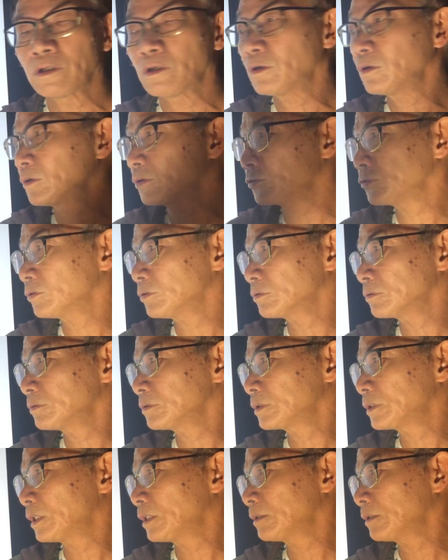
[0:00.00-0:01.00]
Also,
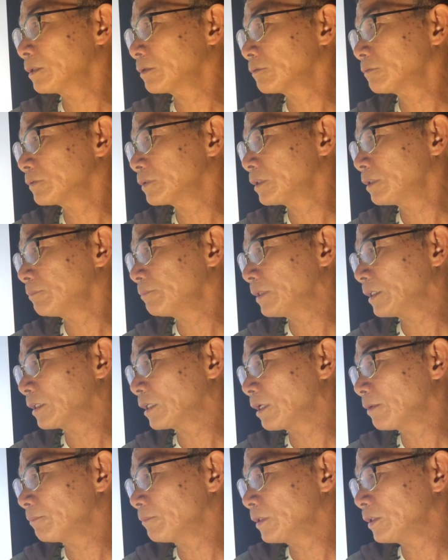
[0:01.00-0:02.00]
glutamate
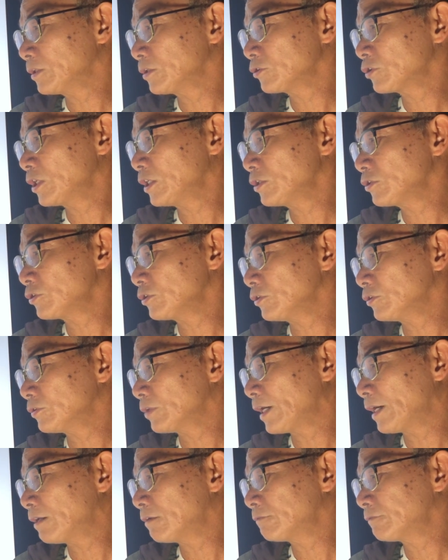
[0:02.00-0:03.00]
can be changed into
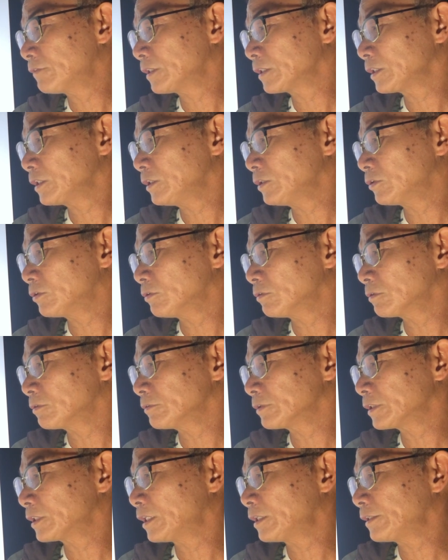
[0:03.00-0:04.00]

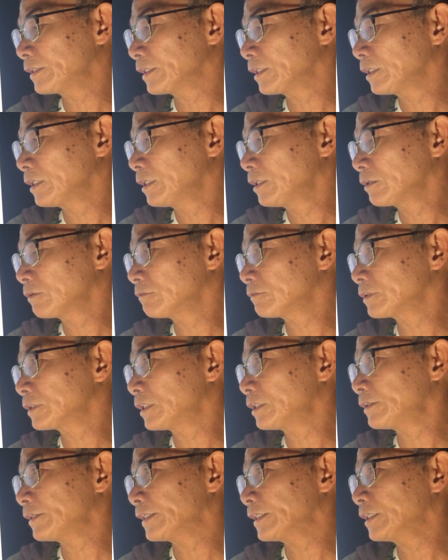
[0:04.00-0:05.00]
alpha-ketoglutarate
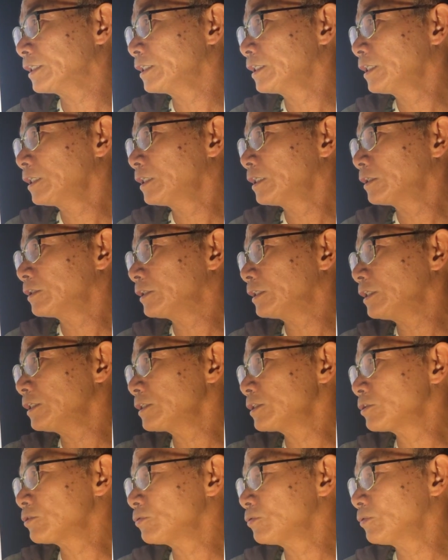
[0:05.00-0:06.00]
glutarate.
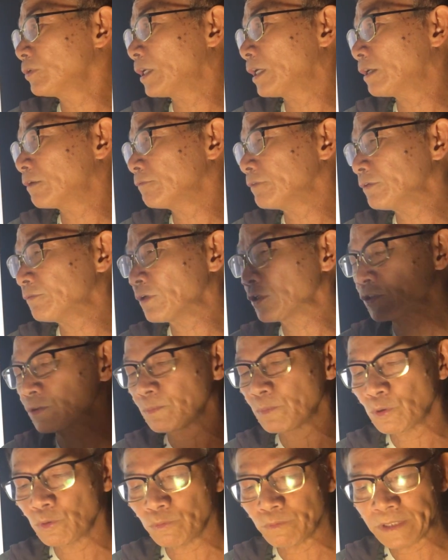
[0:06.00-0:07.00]
These two are
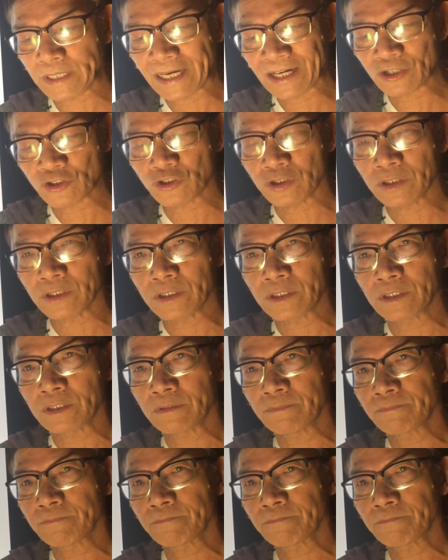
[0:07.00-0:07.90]
reversible reactions.